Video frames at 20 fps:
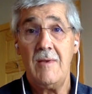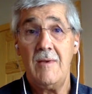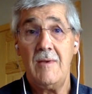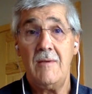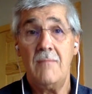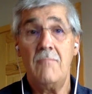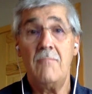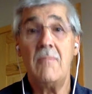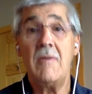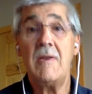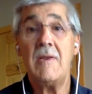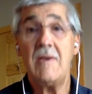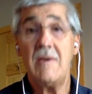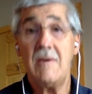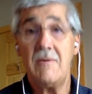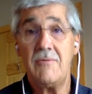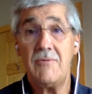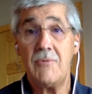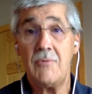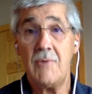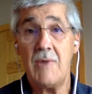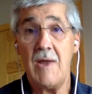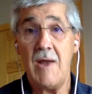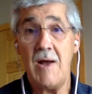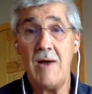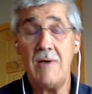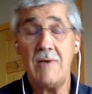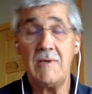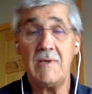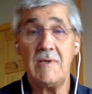many of the
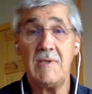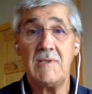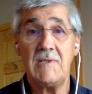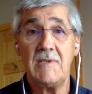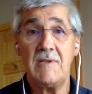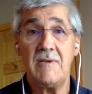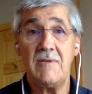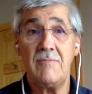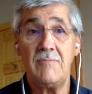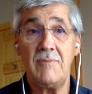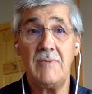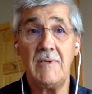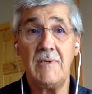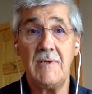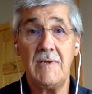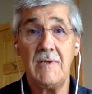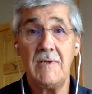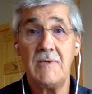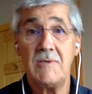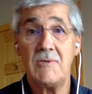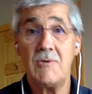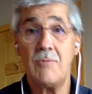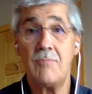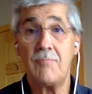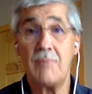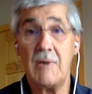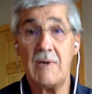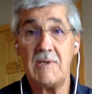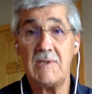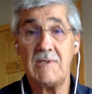realities that have been so
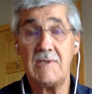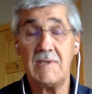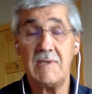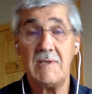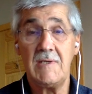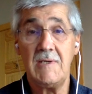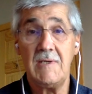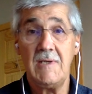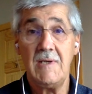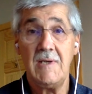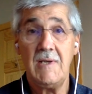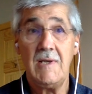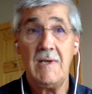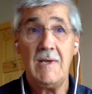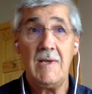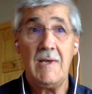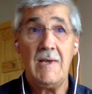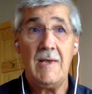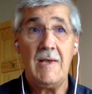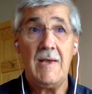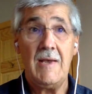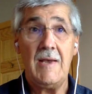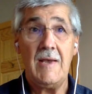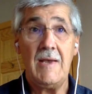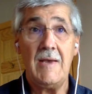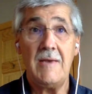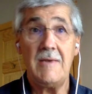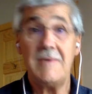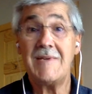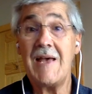present
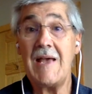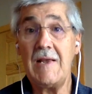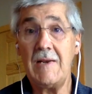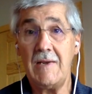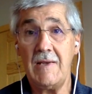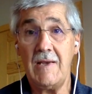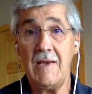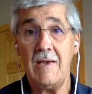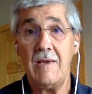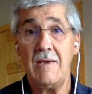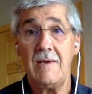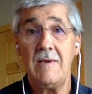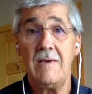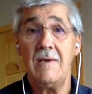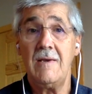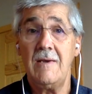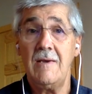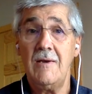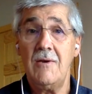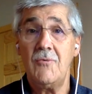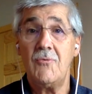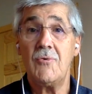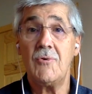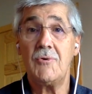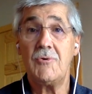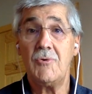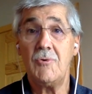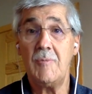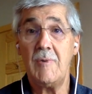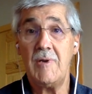and daily for too
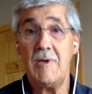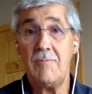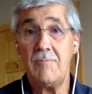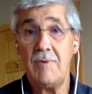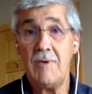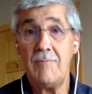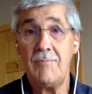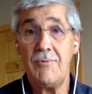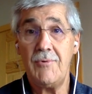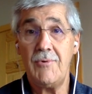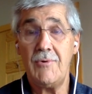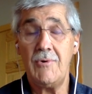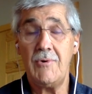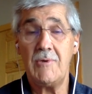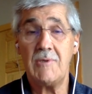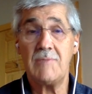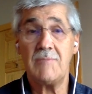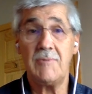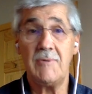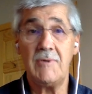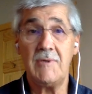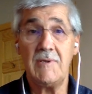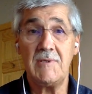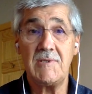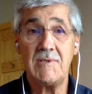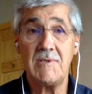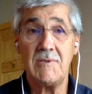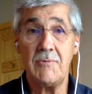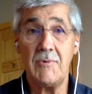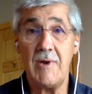many people who experience the
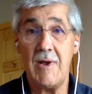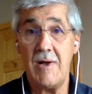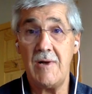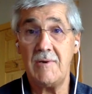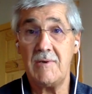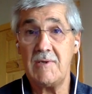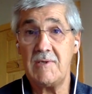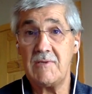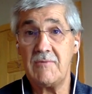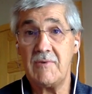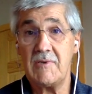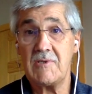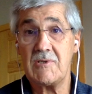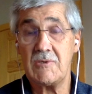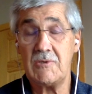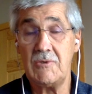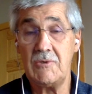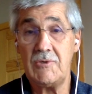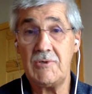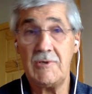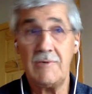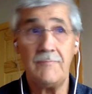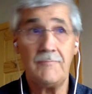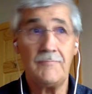realities of exclusion